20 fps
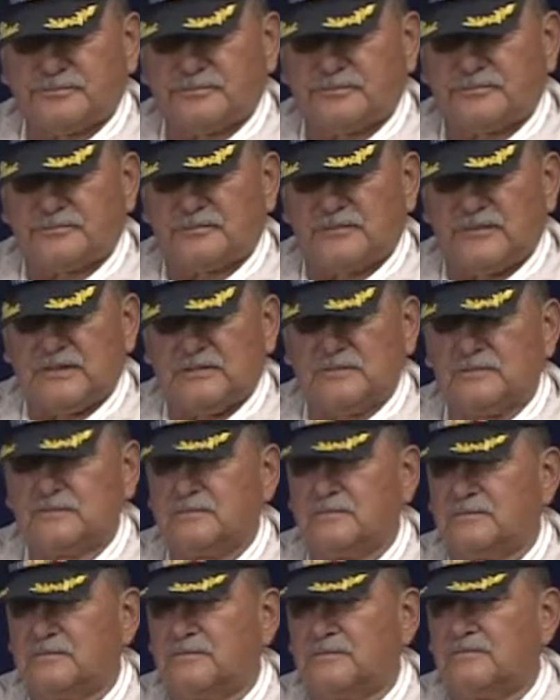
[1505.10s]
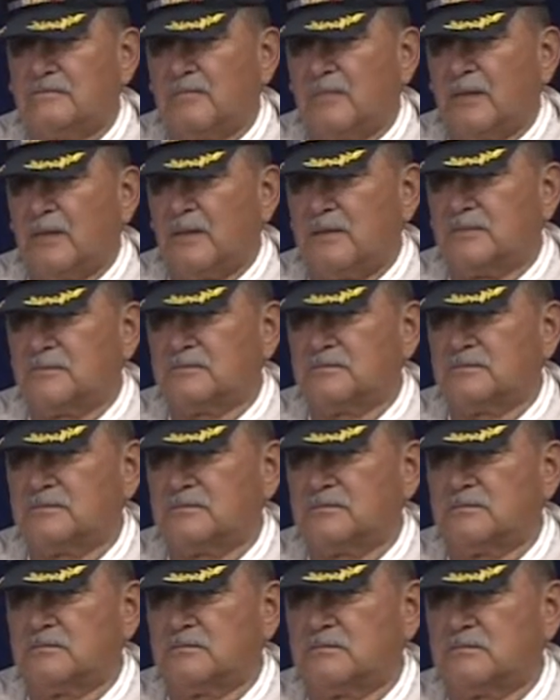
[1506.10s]
Did you go out into
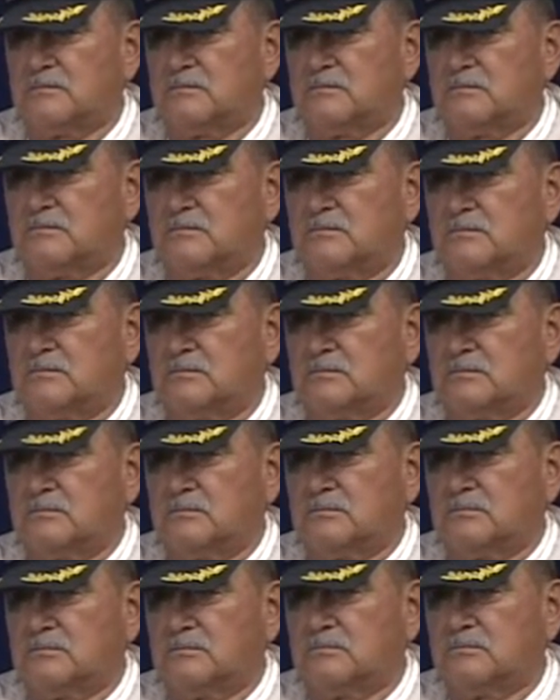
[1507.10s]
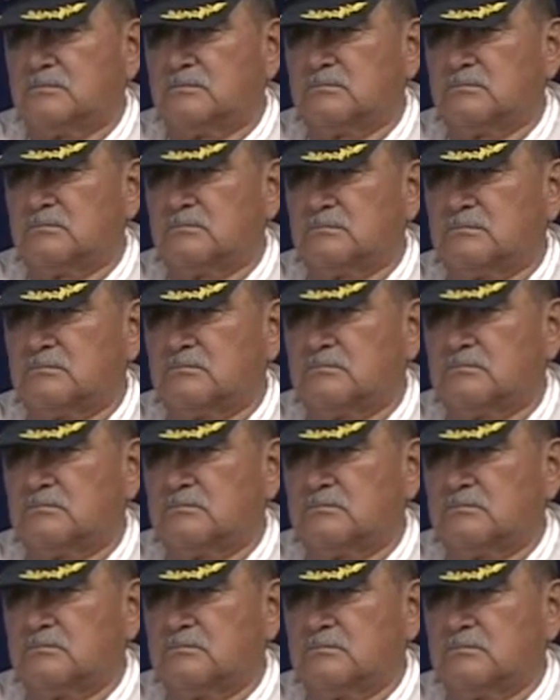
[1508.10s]
the civilian
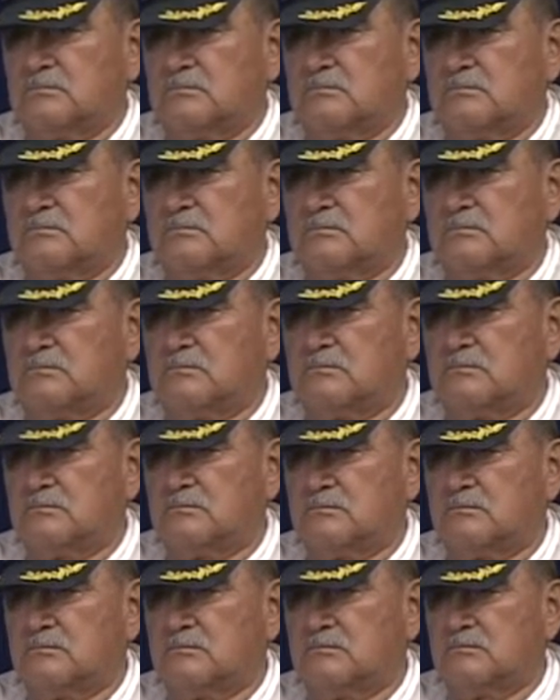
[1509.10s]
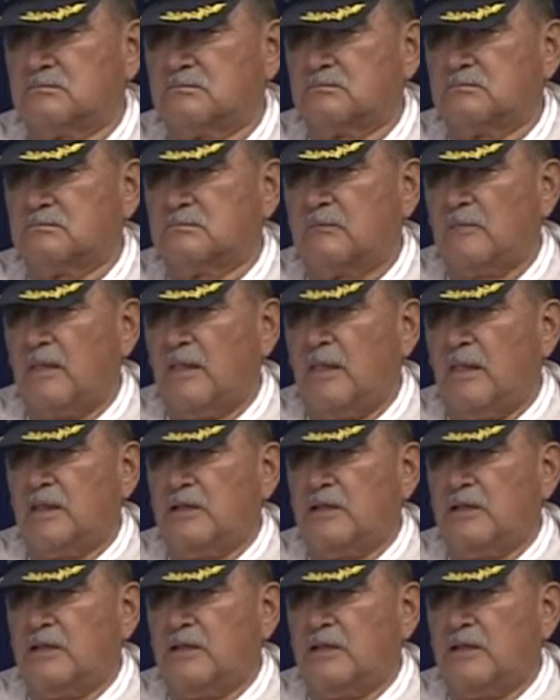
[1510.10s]
uh, community?